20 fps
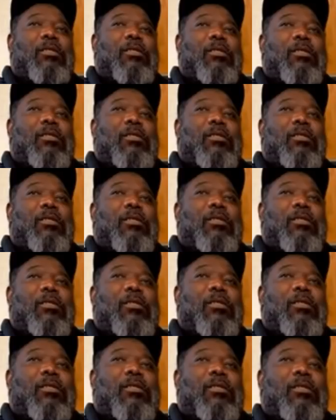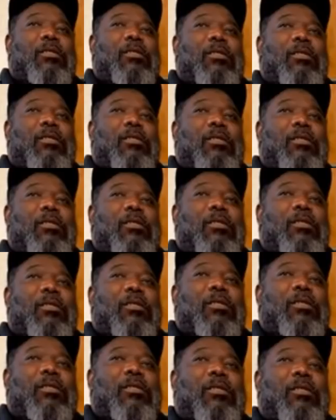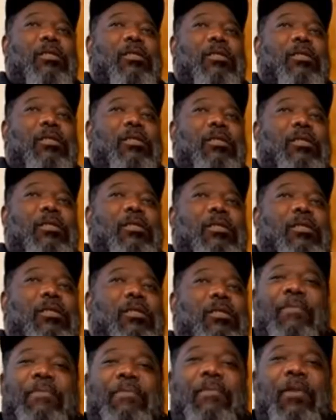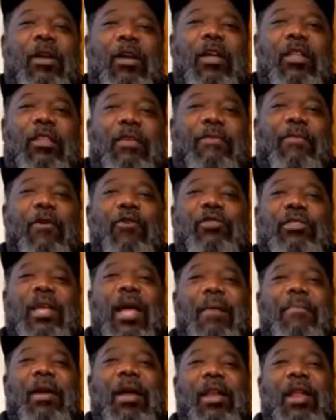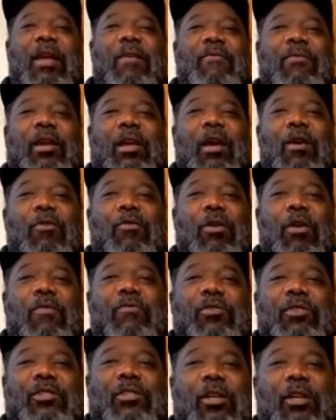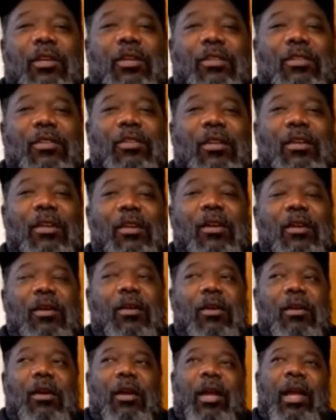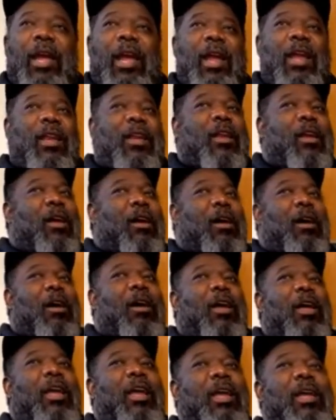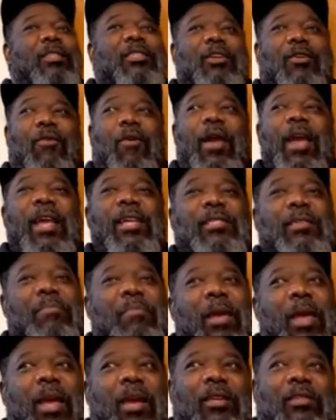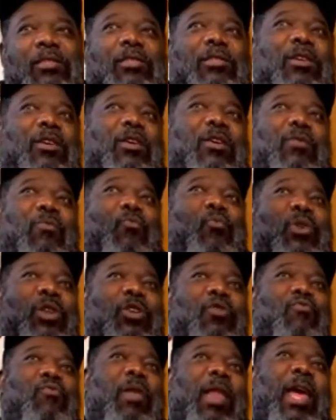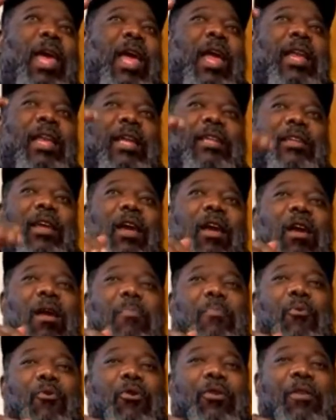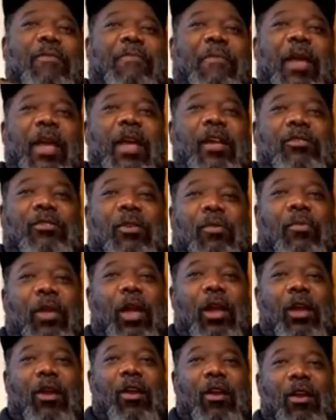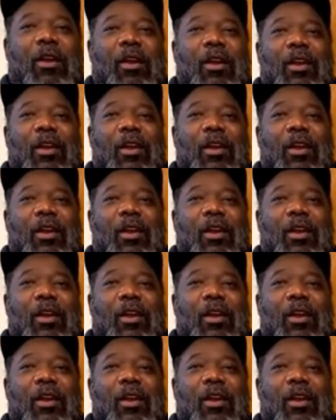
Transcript: it was, I think that was I want to say that was the the first time I'd ever gone overseas. And uh, it's crazy, man, because when you land at the airport, the fans are there